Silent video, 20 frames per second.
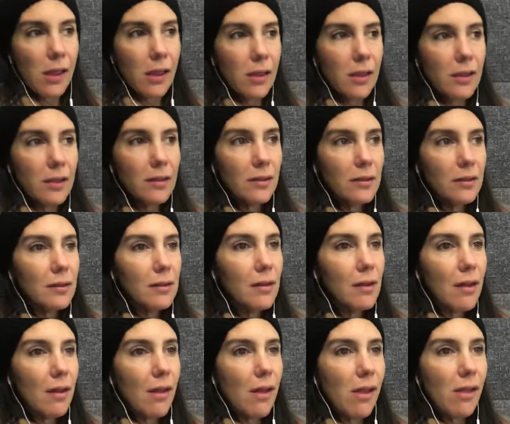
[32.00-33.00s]

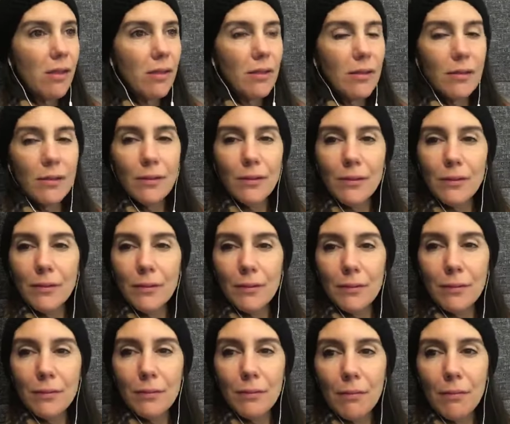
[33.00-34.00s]

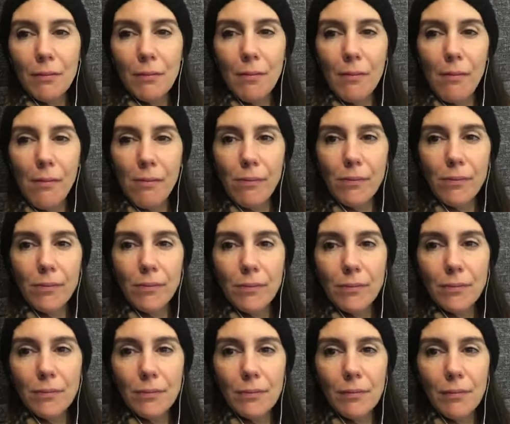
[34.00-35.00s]

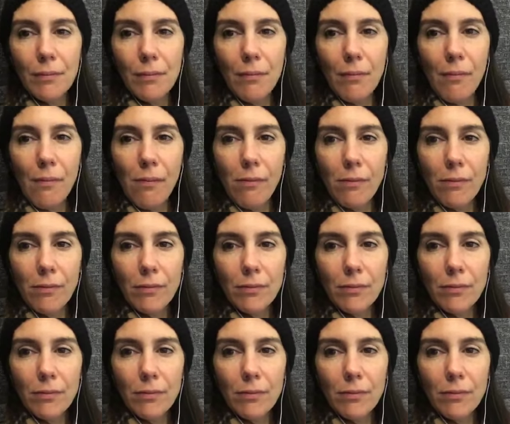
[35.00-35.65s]
(no one is talking)